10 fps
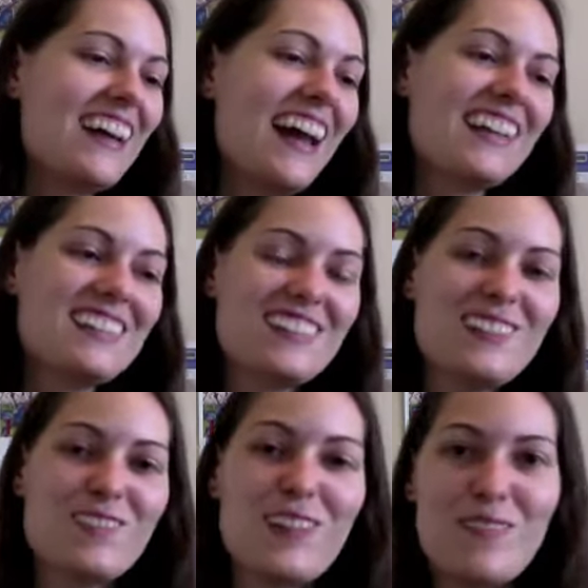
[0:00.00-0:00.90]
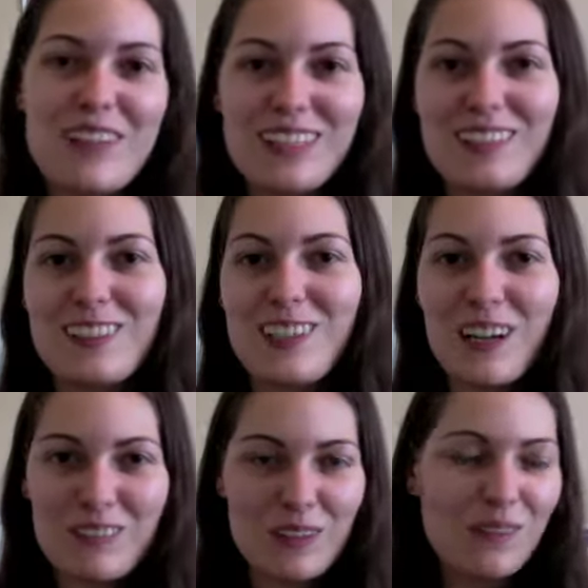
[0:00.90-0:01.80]
I guess that's what makes this
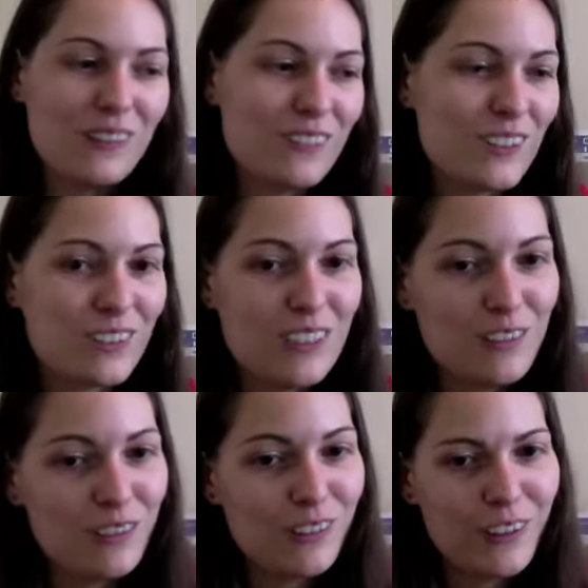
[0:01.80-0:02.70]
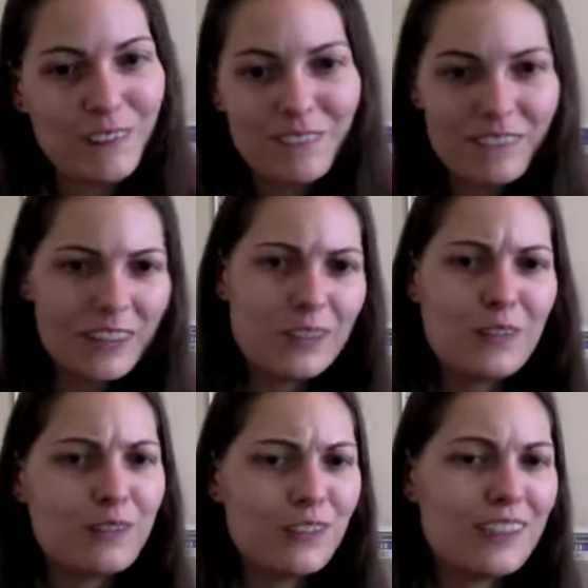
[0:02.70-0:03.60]
chapter a bit of a treat for, you know,
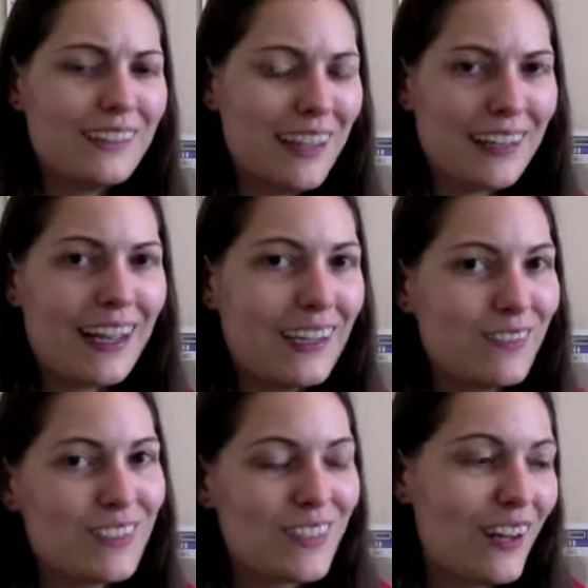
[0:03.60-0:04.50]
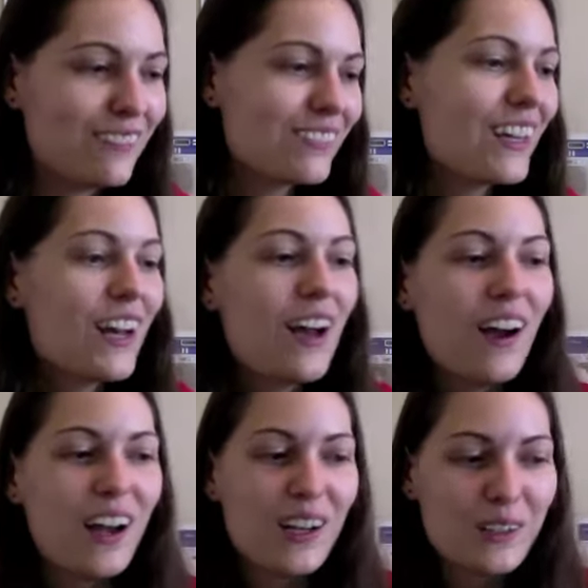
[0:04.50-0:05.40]
if you're into that kind of stuff.
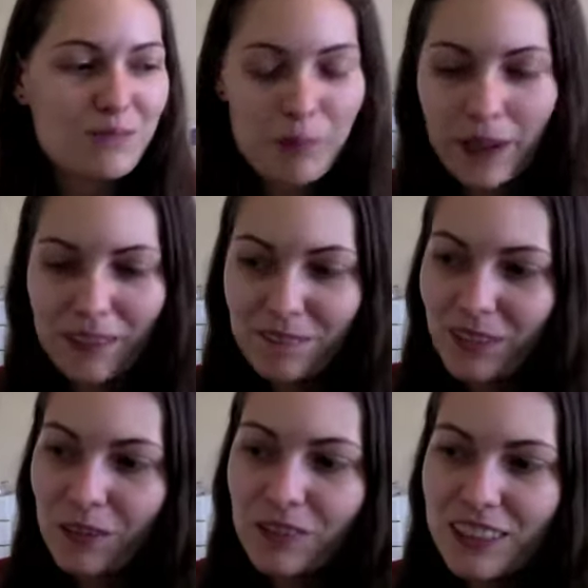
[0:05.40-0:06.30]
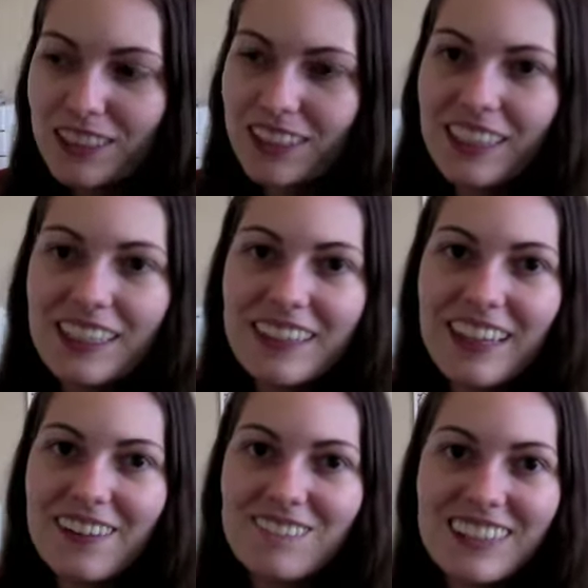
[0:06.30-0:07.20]
But we see
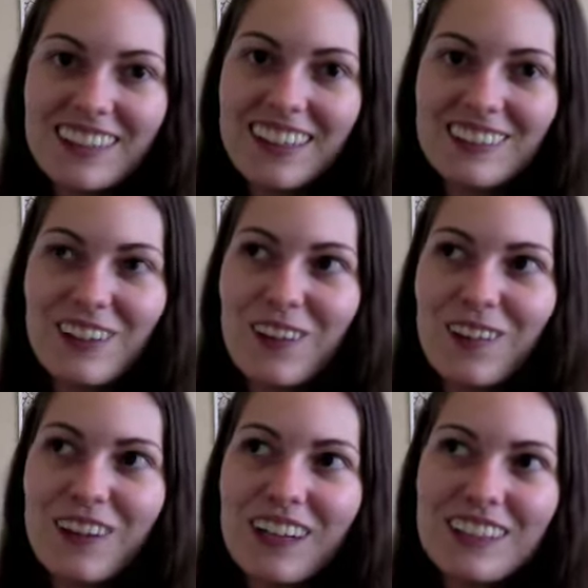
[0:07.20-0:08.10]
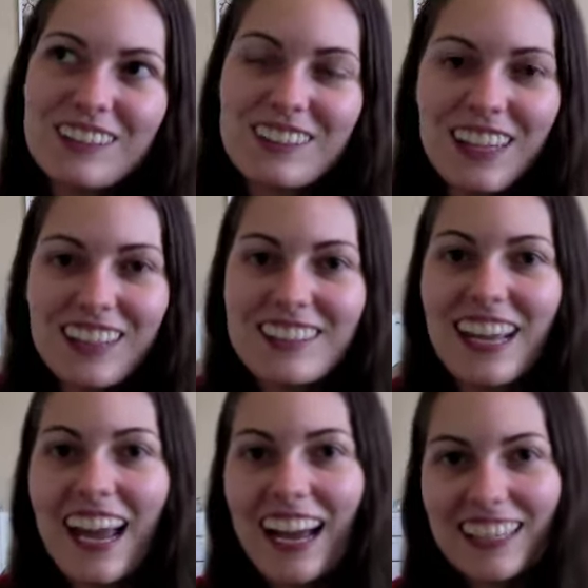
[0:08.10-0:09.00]
that Minato decides
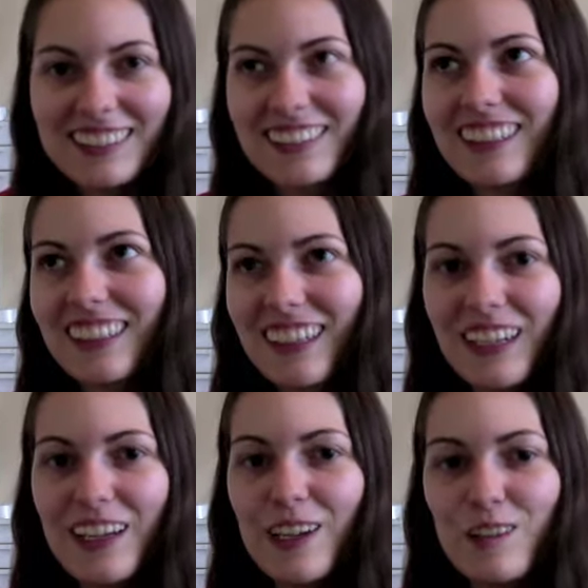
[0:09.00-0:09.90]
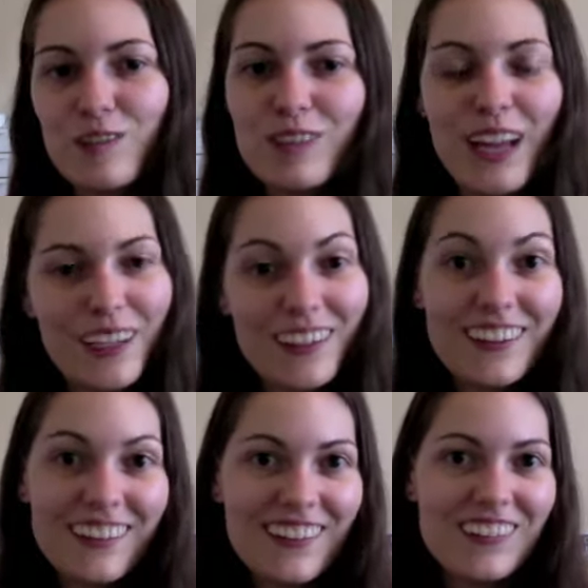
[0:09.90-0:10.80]
to ask if that
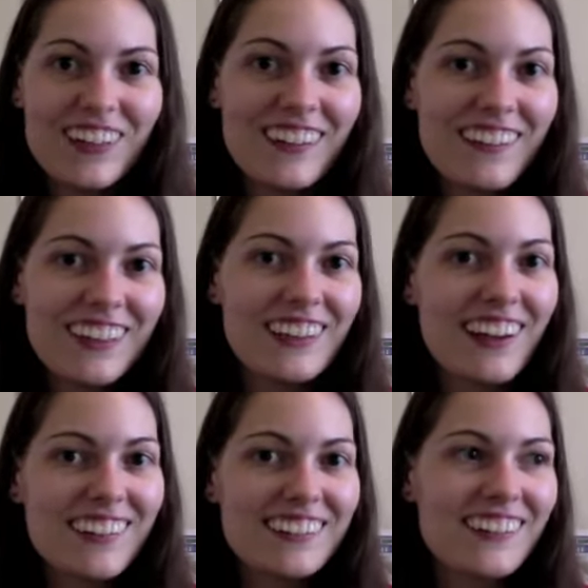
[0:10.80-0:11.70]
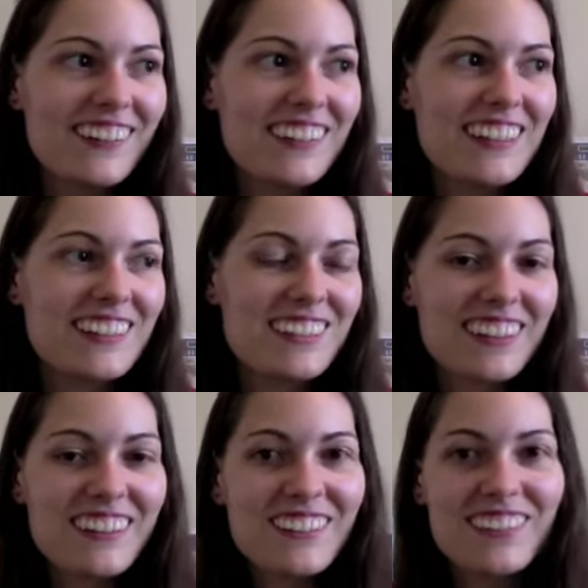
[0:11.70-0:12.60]
girl healing Naruto is his
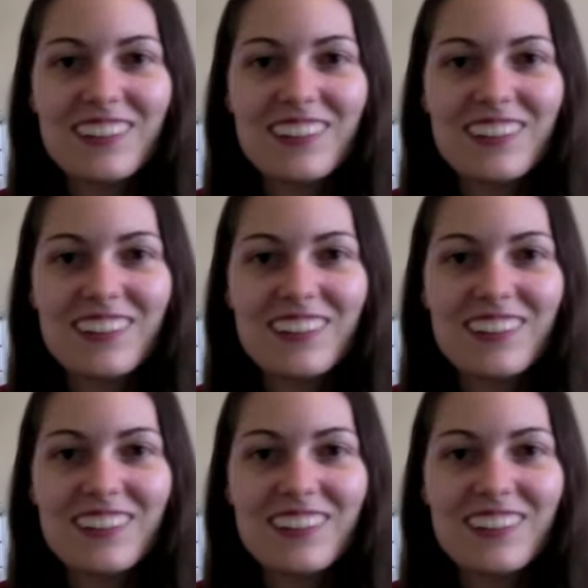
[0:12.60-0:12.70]
girlfriend.